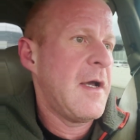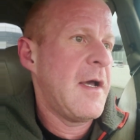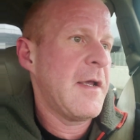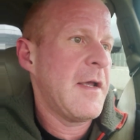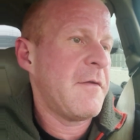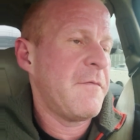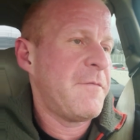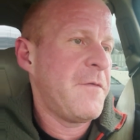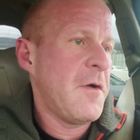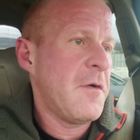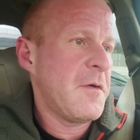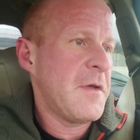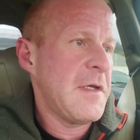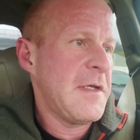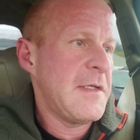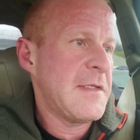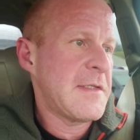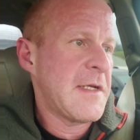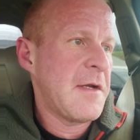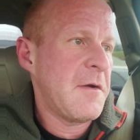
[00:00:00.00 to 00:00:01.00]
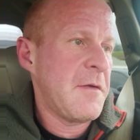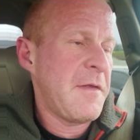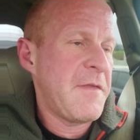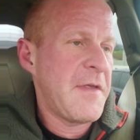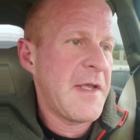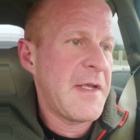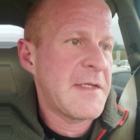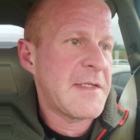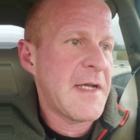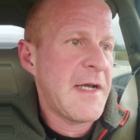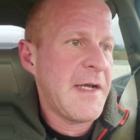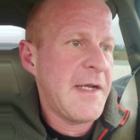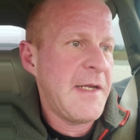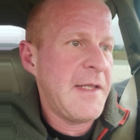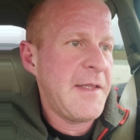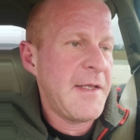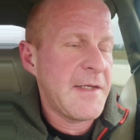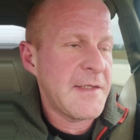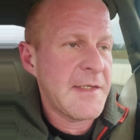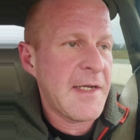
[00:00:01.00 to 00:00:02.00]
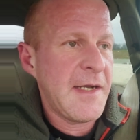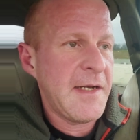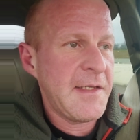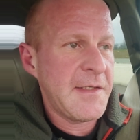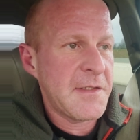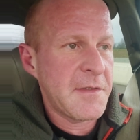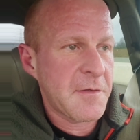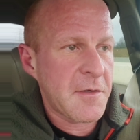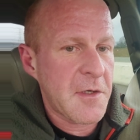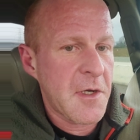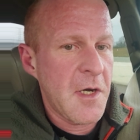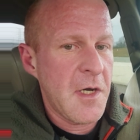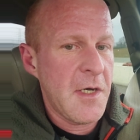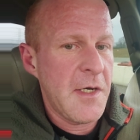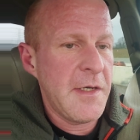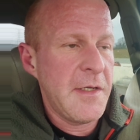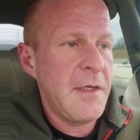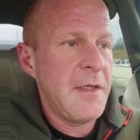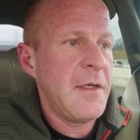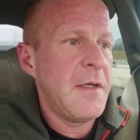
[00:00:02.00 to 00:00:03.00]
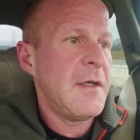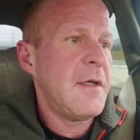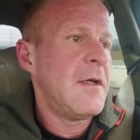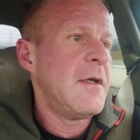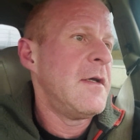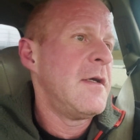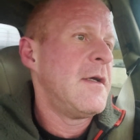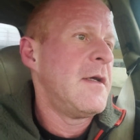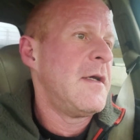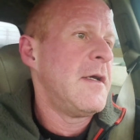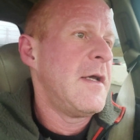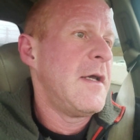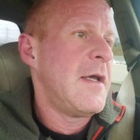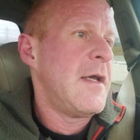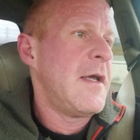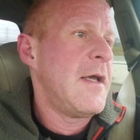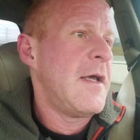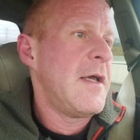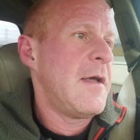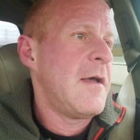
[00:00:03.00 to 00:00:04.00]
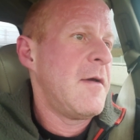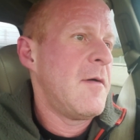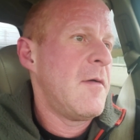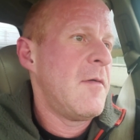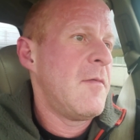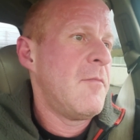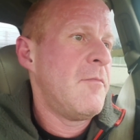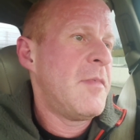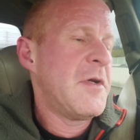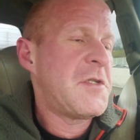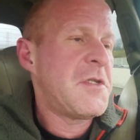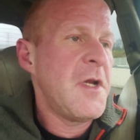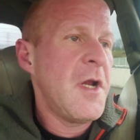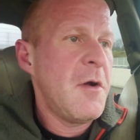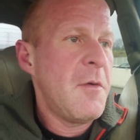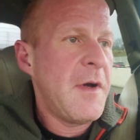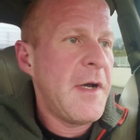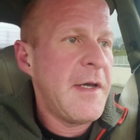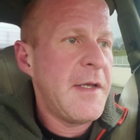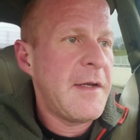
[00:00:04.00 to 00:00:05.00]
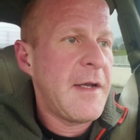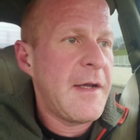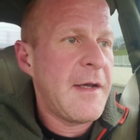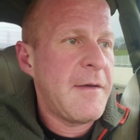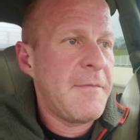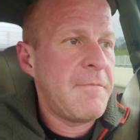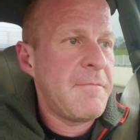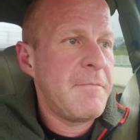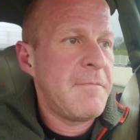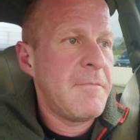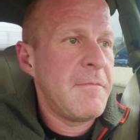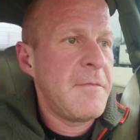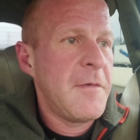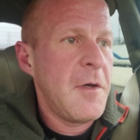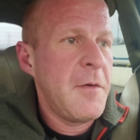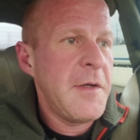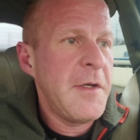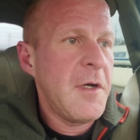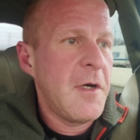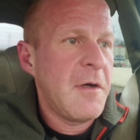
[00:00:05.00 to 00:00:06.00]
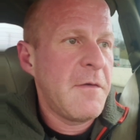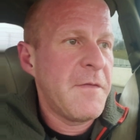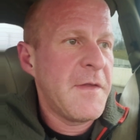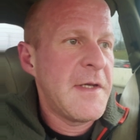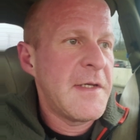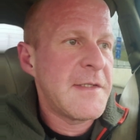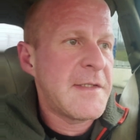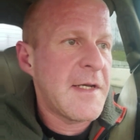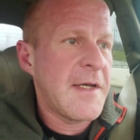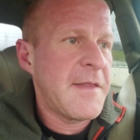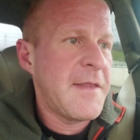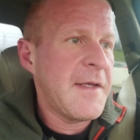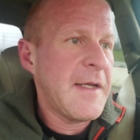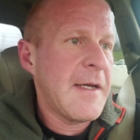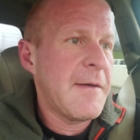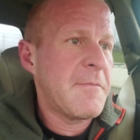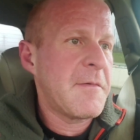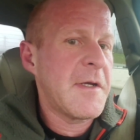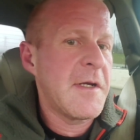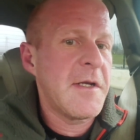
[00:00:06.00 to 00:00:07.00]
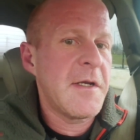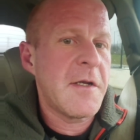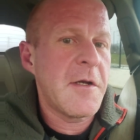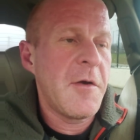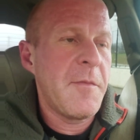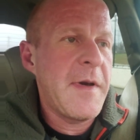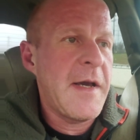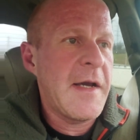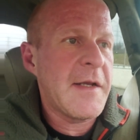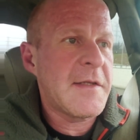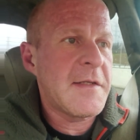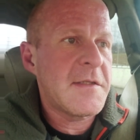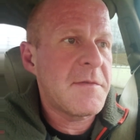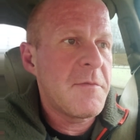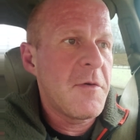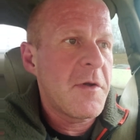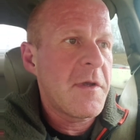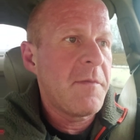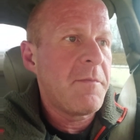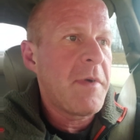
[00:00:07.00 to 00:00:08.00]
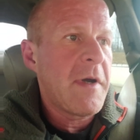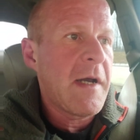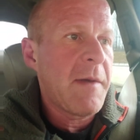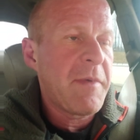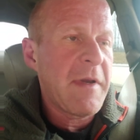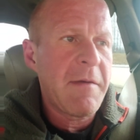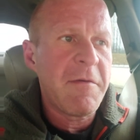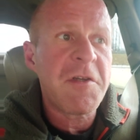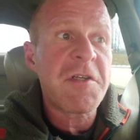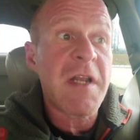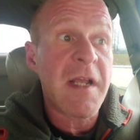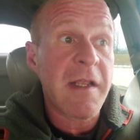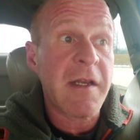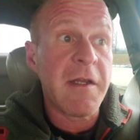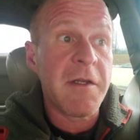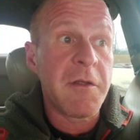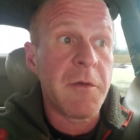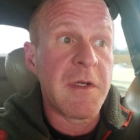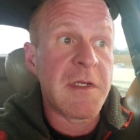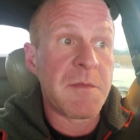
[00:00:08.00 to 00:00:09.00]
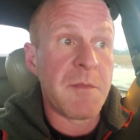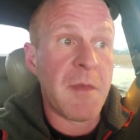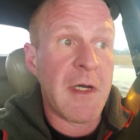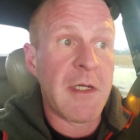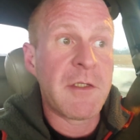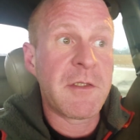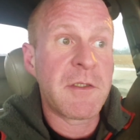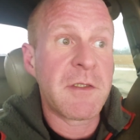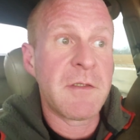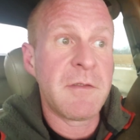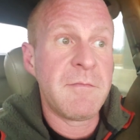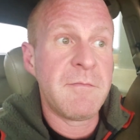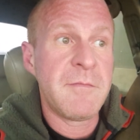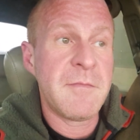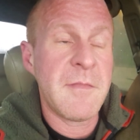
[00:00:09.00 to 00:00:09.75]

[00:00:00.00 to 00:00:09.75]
I can focus, I don't have the anxiety isn't gone. But you know what? Knowing all this, I think I'm going to go back to smoking pot, but I'm just not going to do it as much.